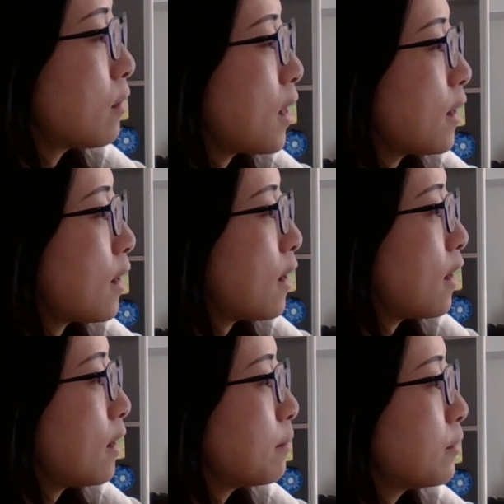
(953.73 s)
I
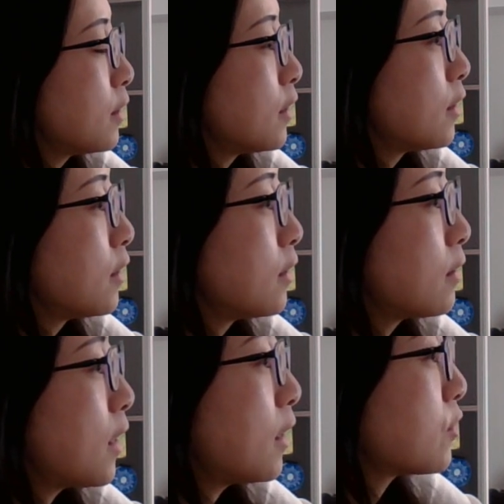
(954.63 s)
have
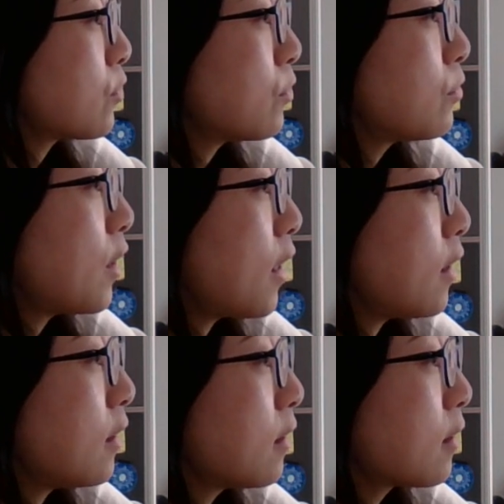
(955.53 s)
a school day.